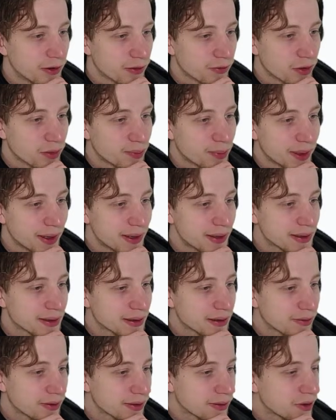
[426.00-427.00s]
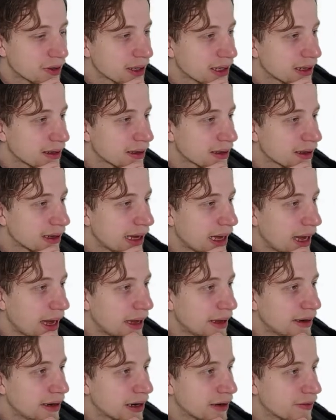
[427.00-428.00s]
For birds? We're gonna get like an
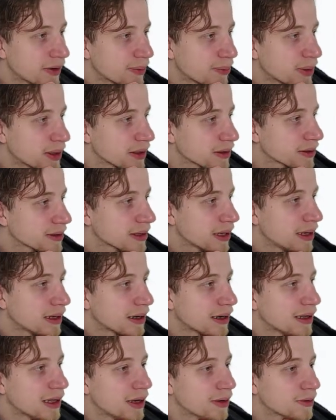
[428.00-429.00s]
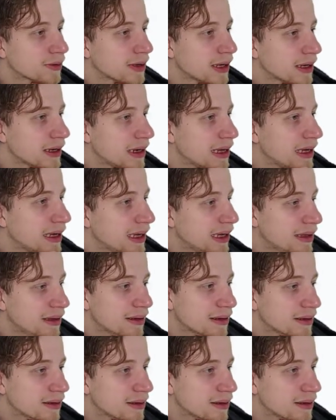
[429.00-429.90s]
area where birds are allowed to get naked?